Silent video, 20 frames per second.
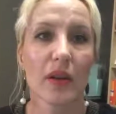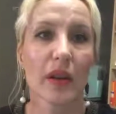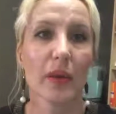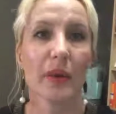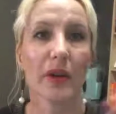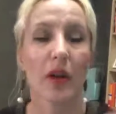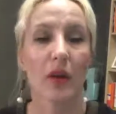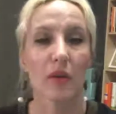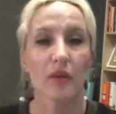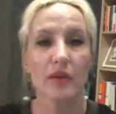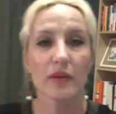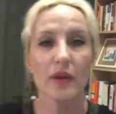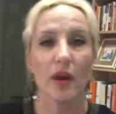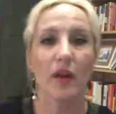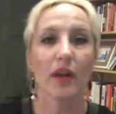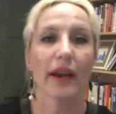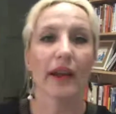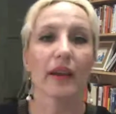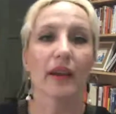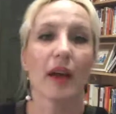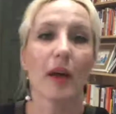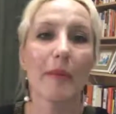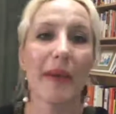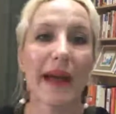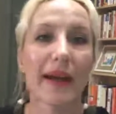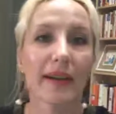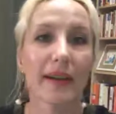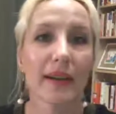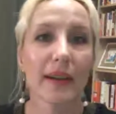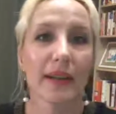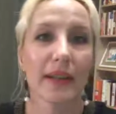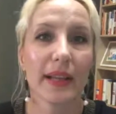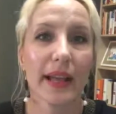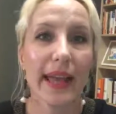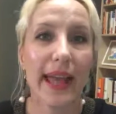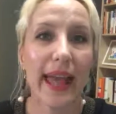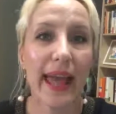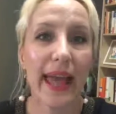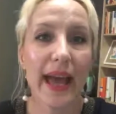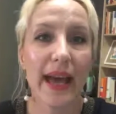There we go. Okay, I'm back.
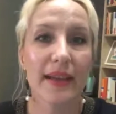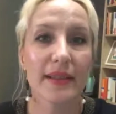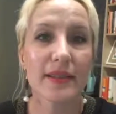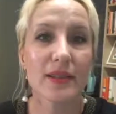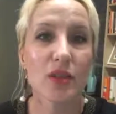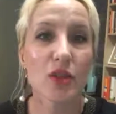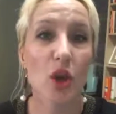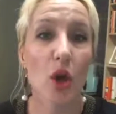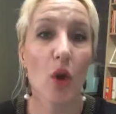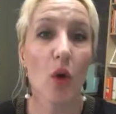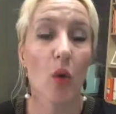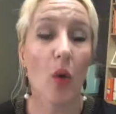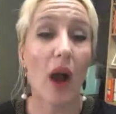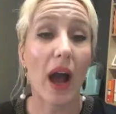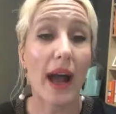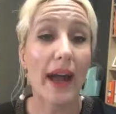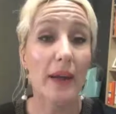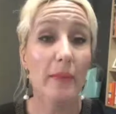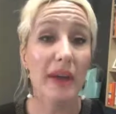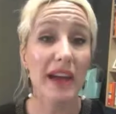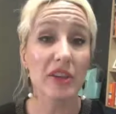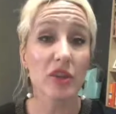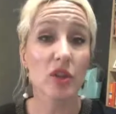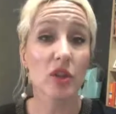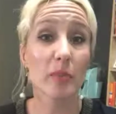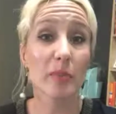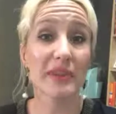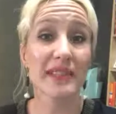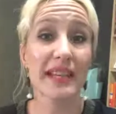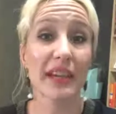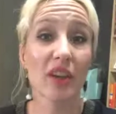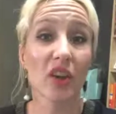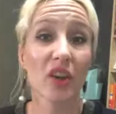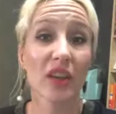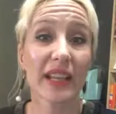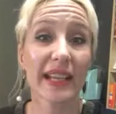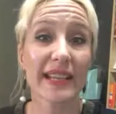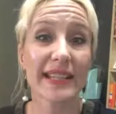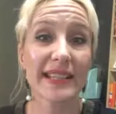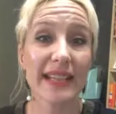And so I am actually
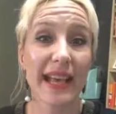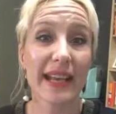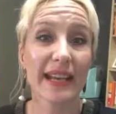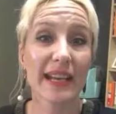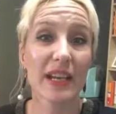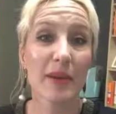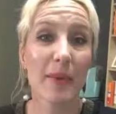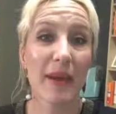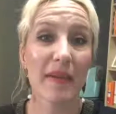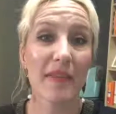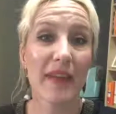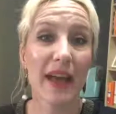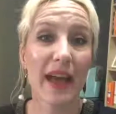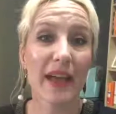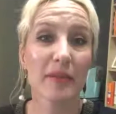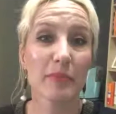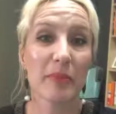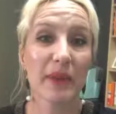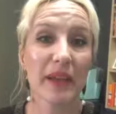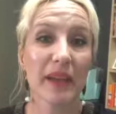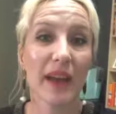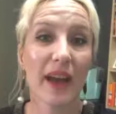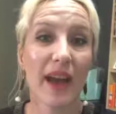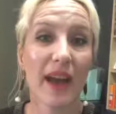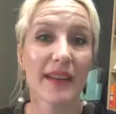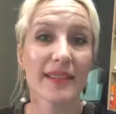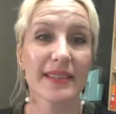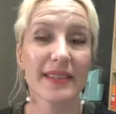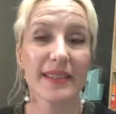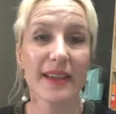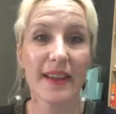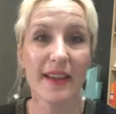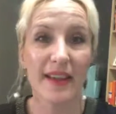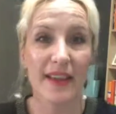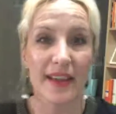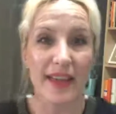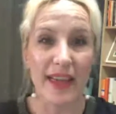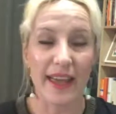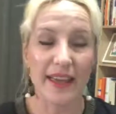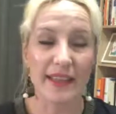particularly excited about that because
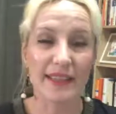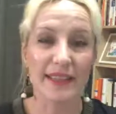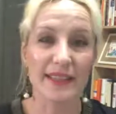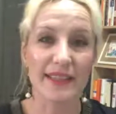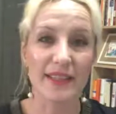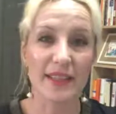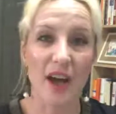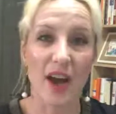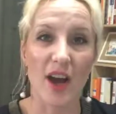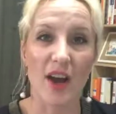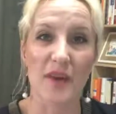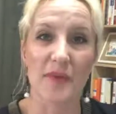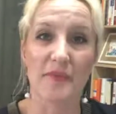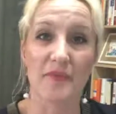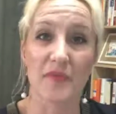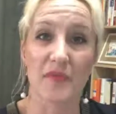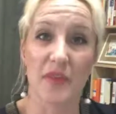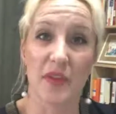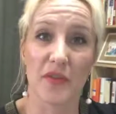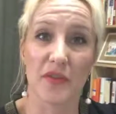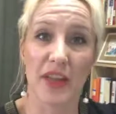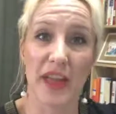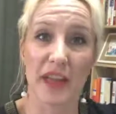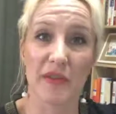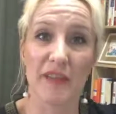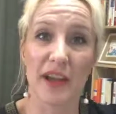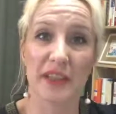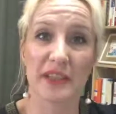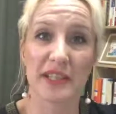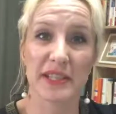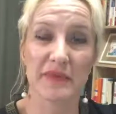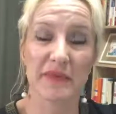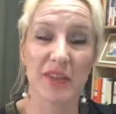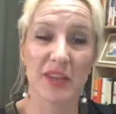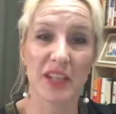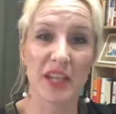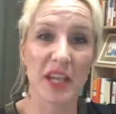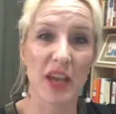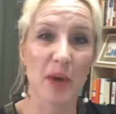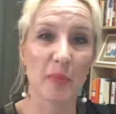it's the event is
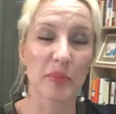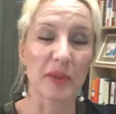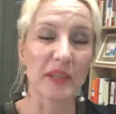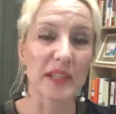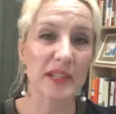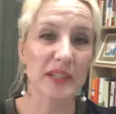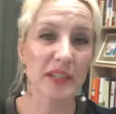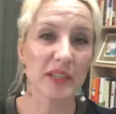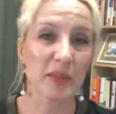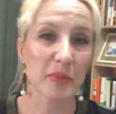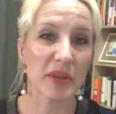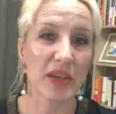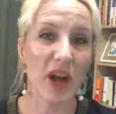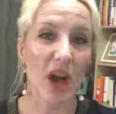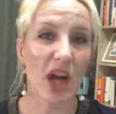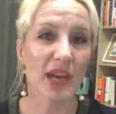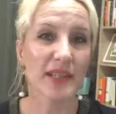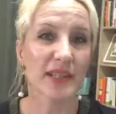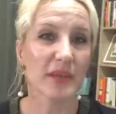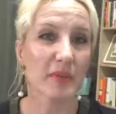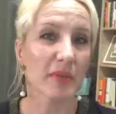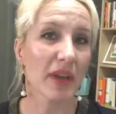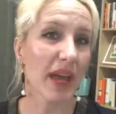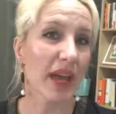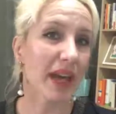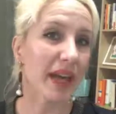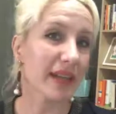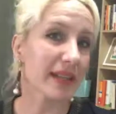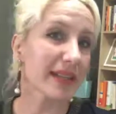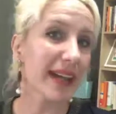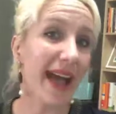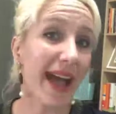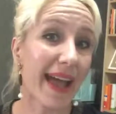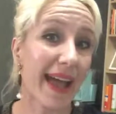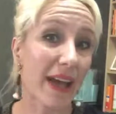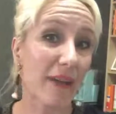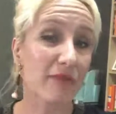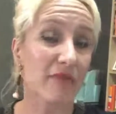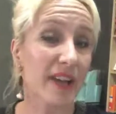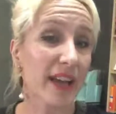filling up and it's going to be awesome, and I
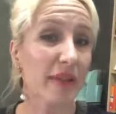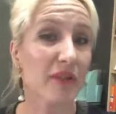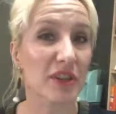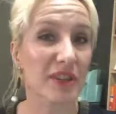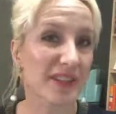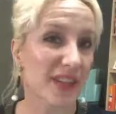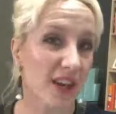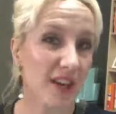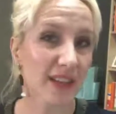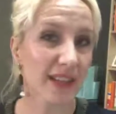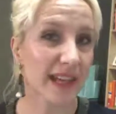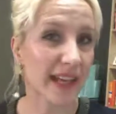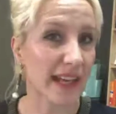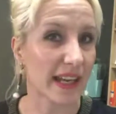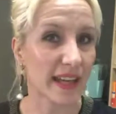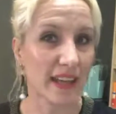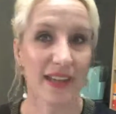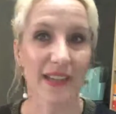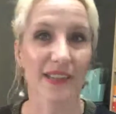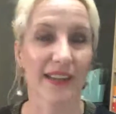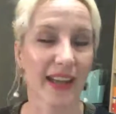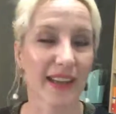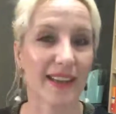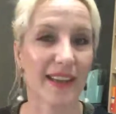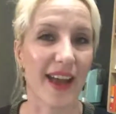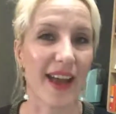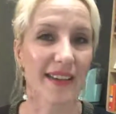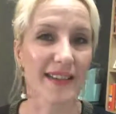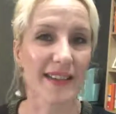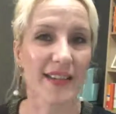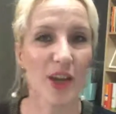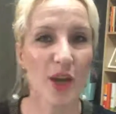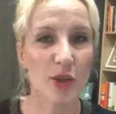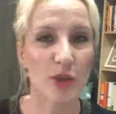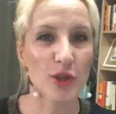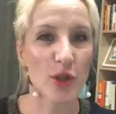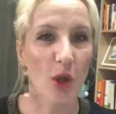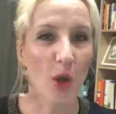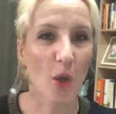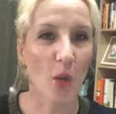have never done anything like that.
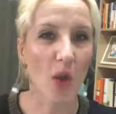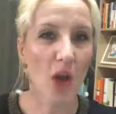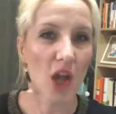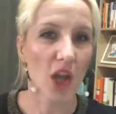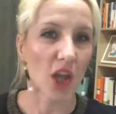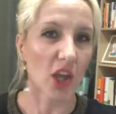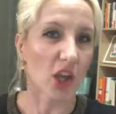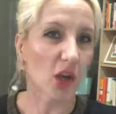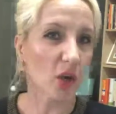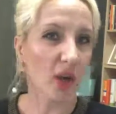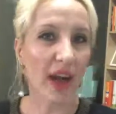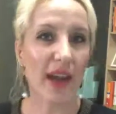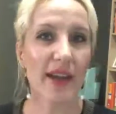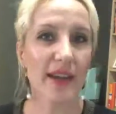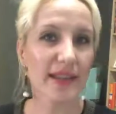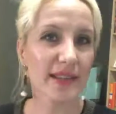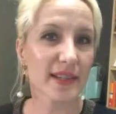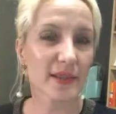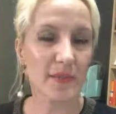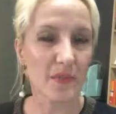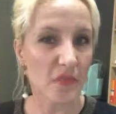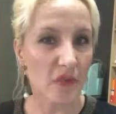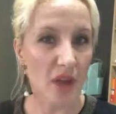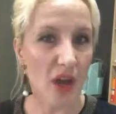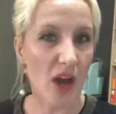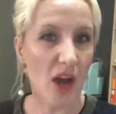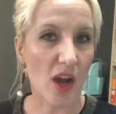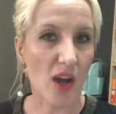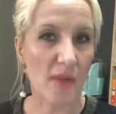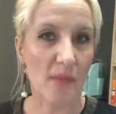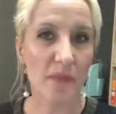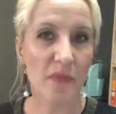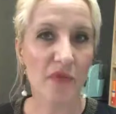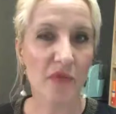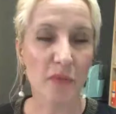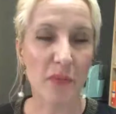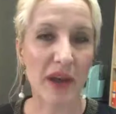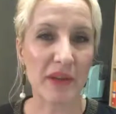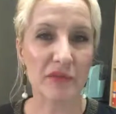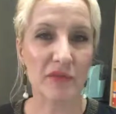So you guys,
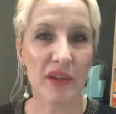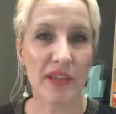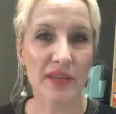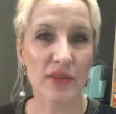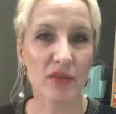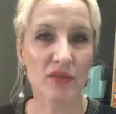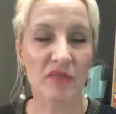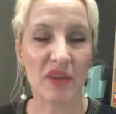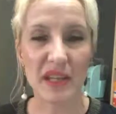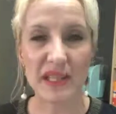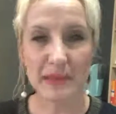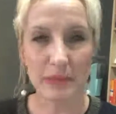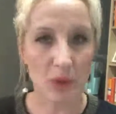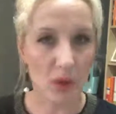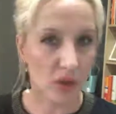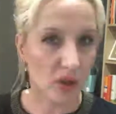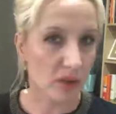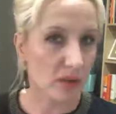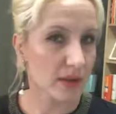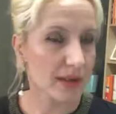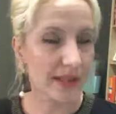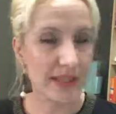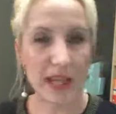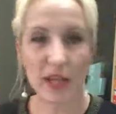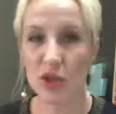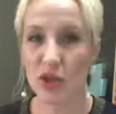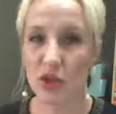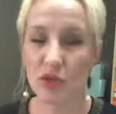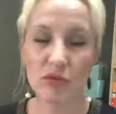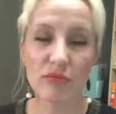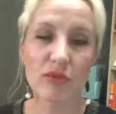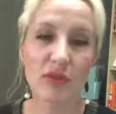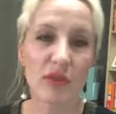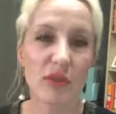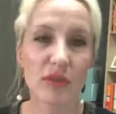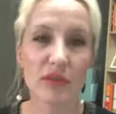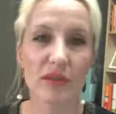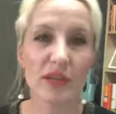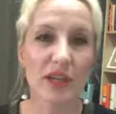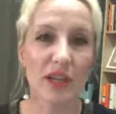my friends on Facebook, stay tuned.
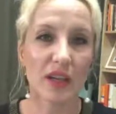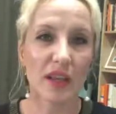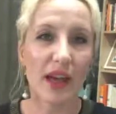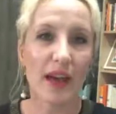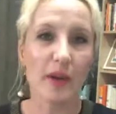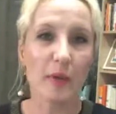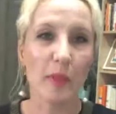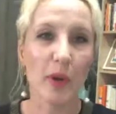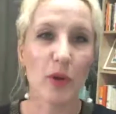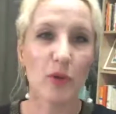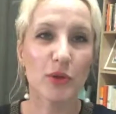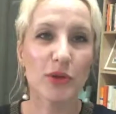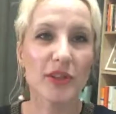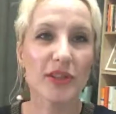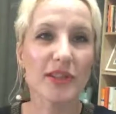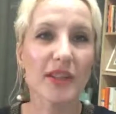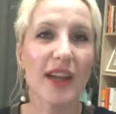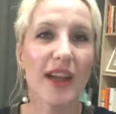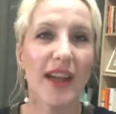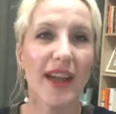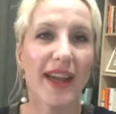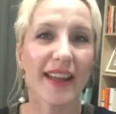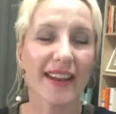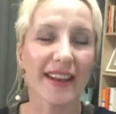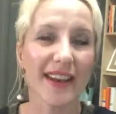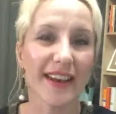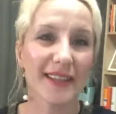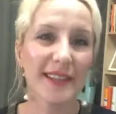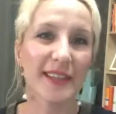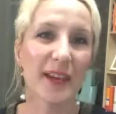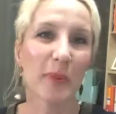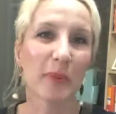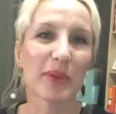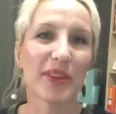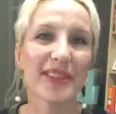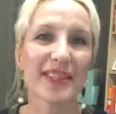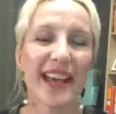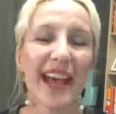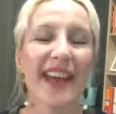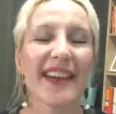You'll see a lot of posts in the next
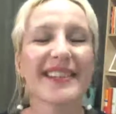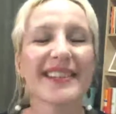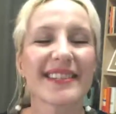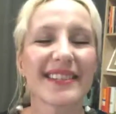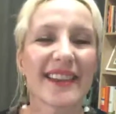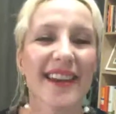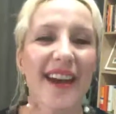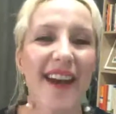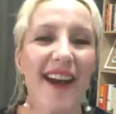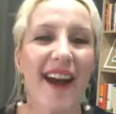couple of days.